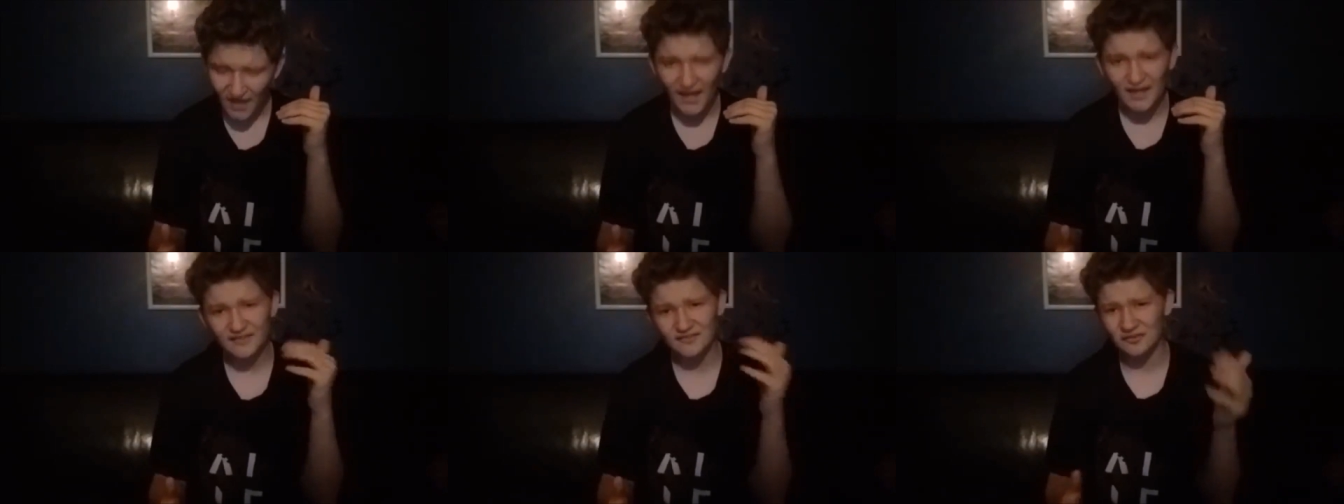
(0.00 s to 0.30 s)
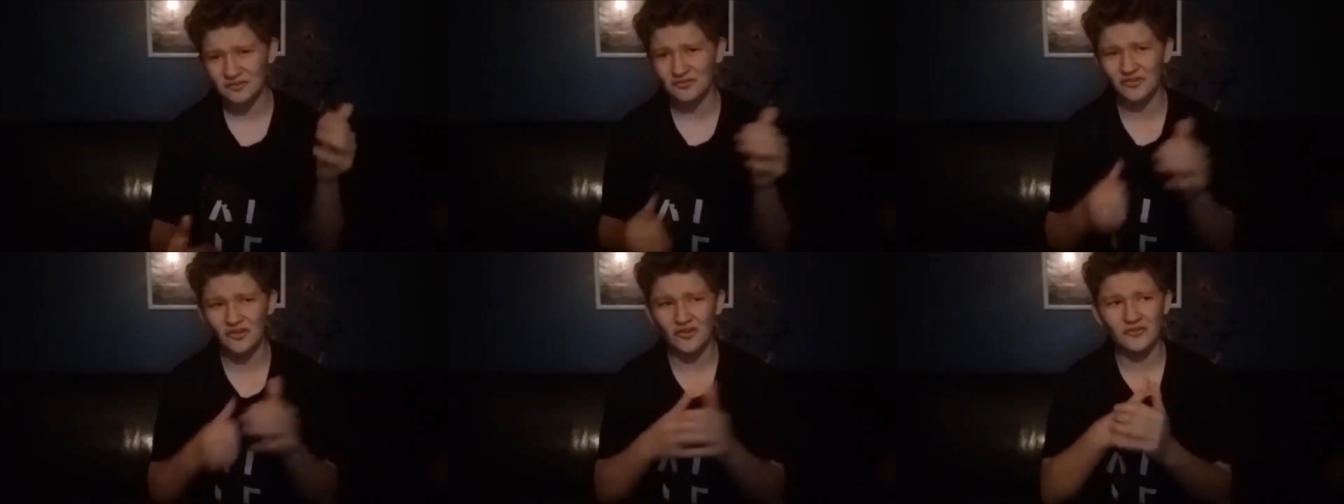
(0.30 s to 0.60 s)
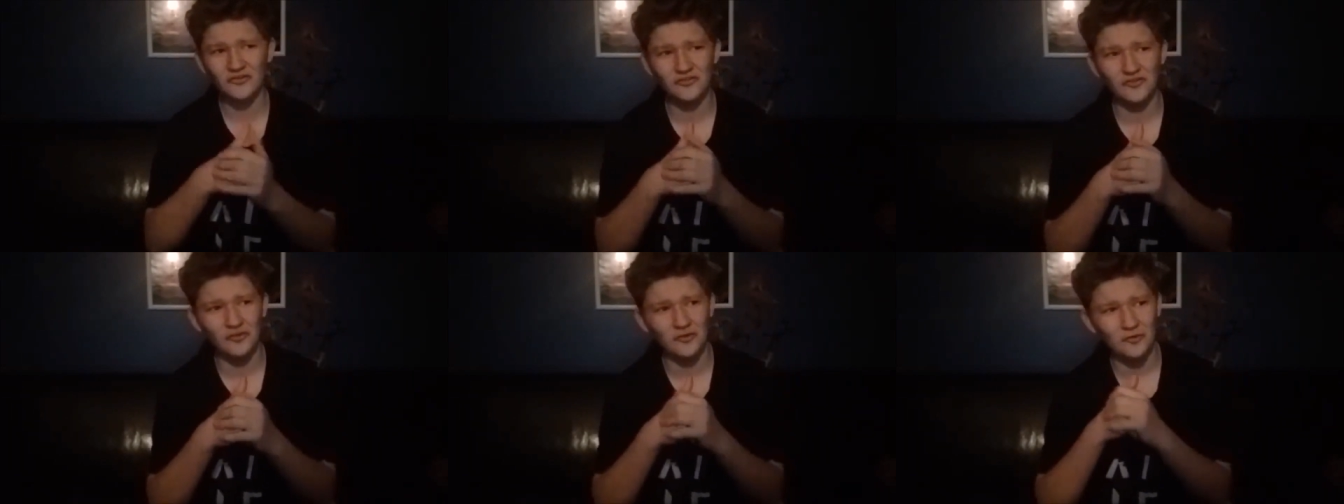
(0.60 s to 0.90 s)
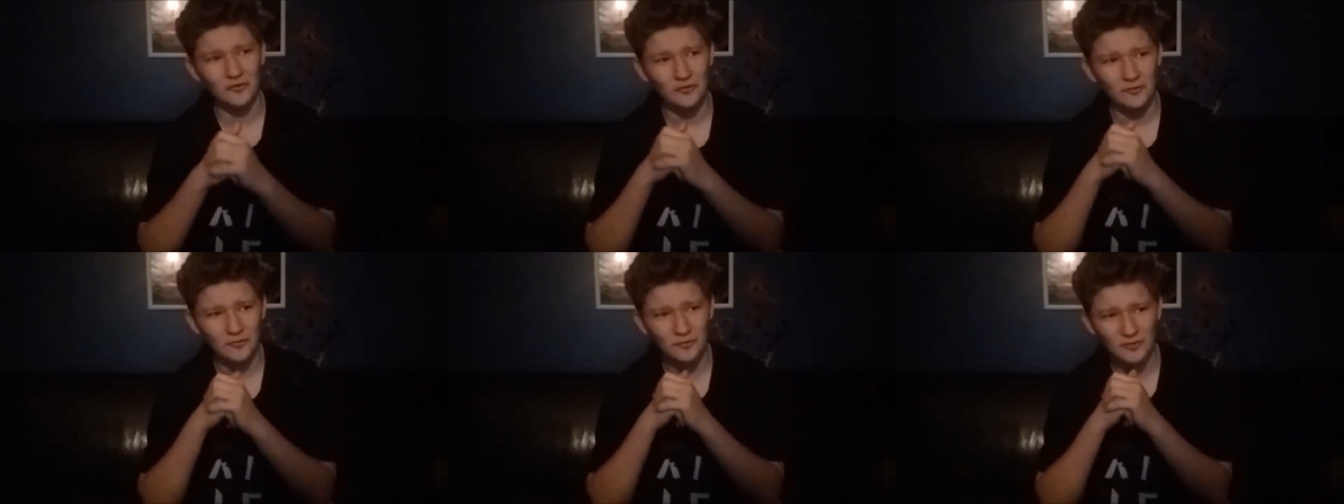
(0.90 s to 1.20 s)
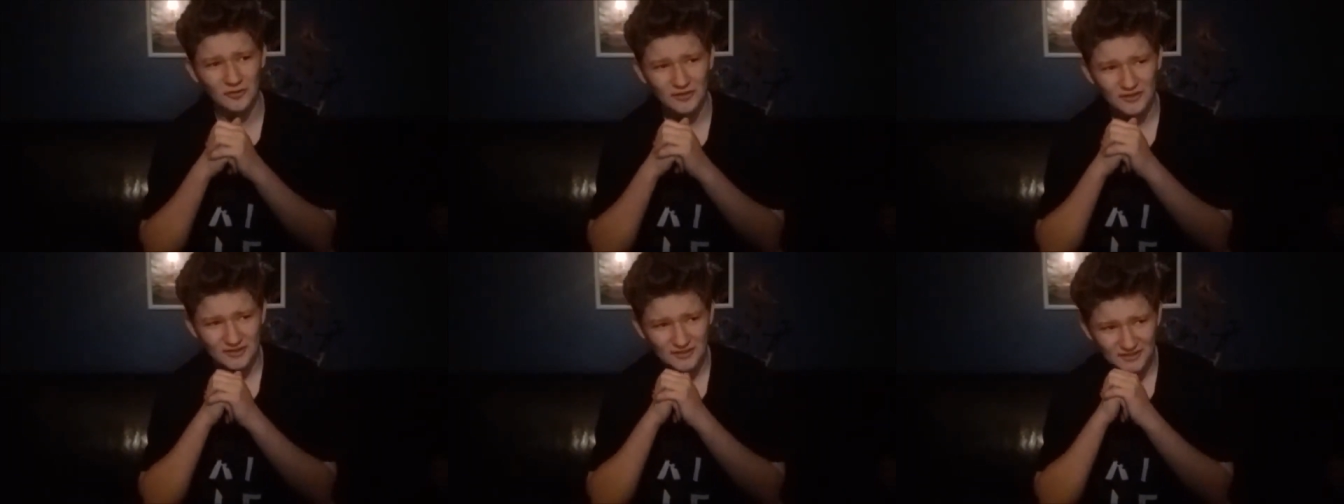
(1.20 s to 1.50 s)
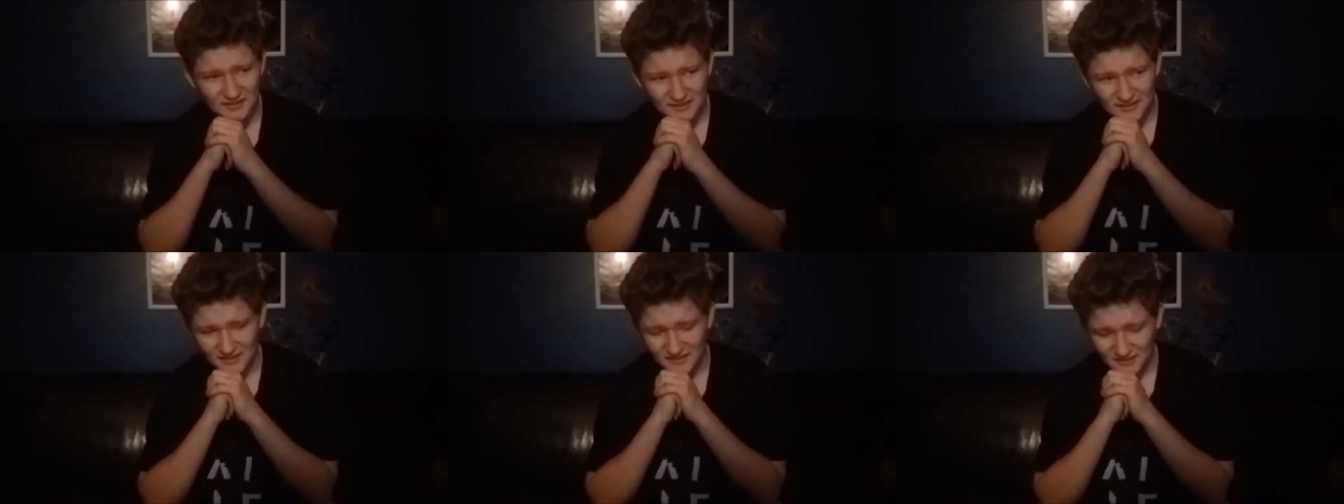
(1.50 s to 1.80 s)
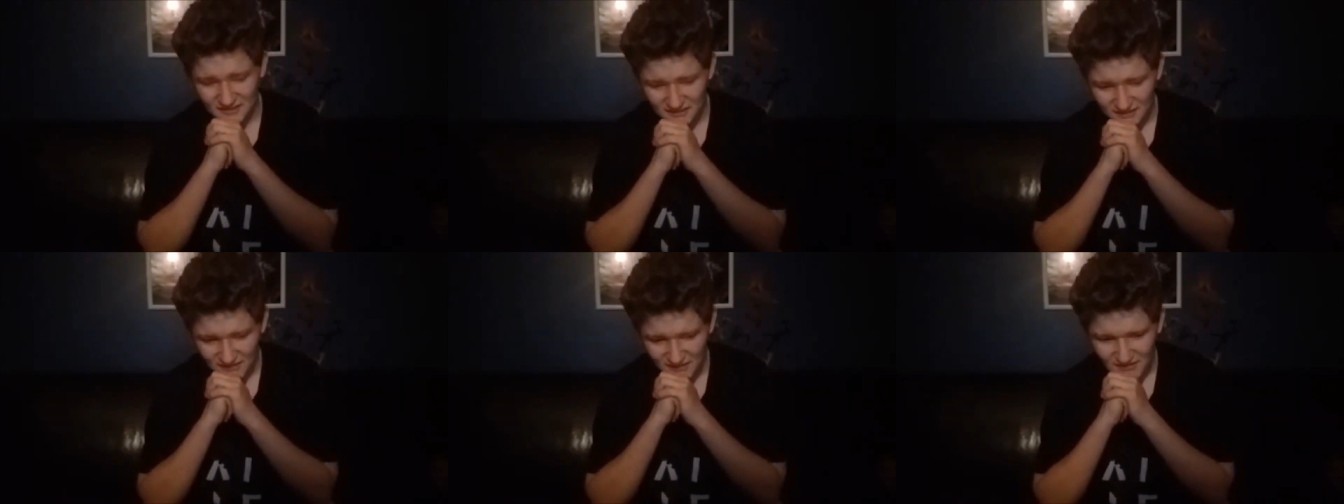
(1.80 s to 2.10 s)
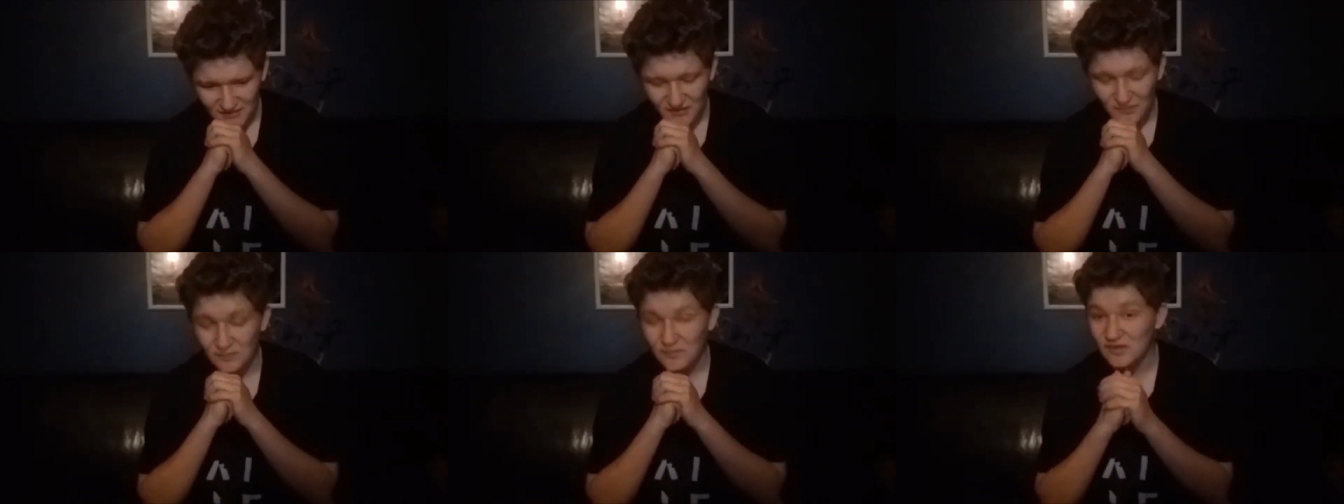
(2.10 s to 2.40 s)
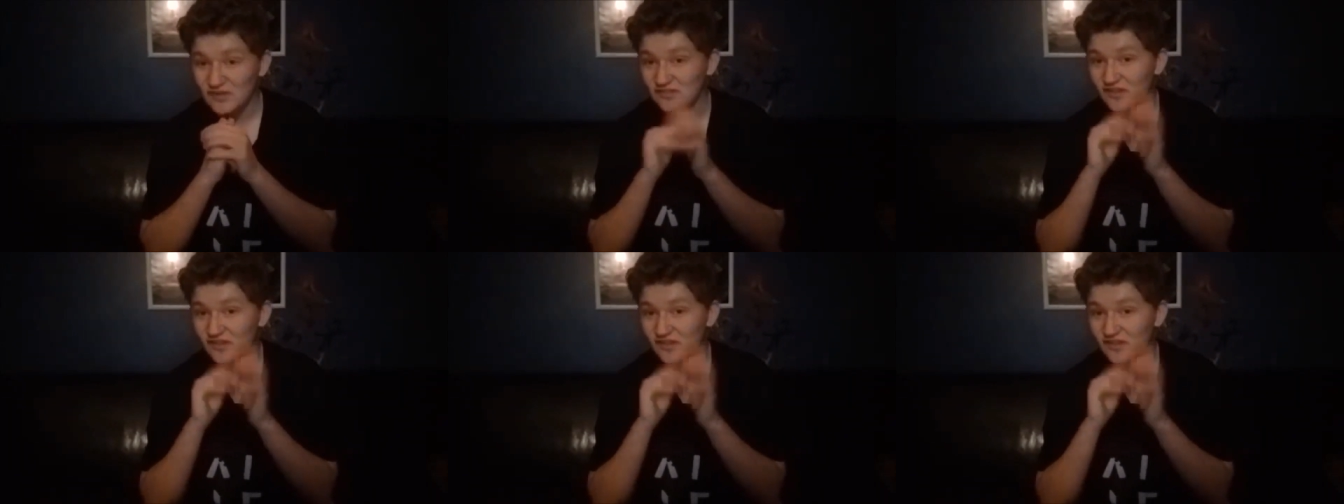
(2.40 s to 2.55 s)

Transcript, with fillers: And there's also something